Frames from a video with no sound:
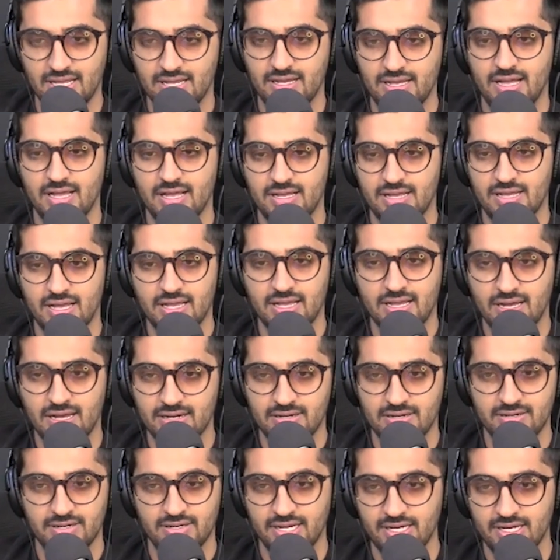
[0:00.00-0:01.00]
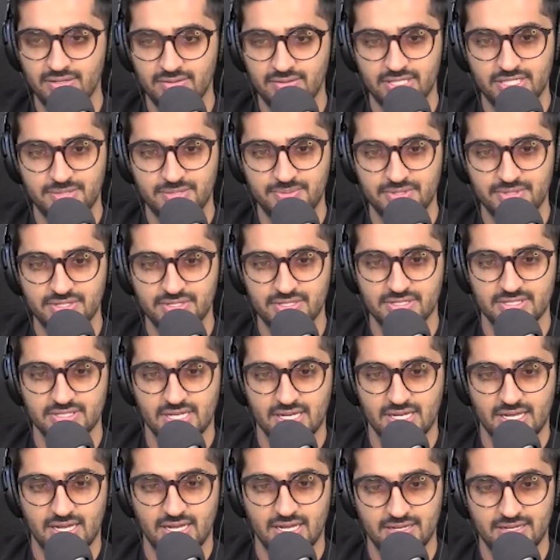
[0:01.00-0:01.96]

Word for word: I I, I can't relate to the experience because I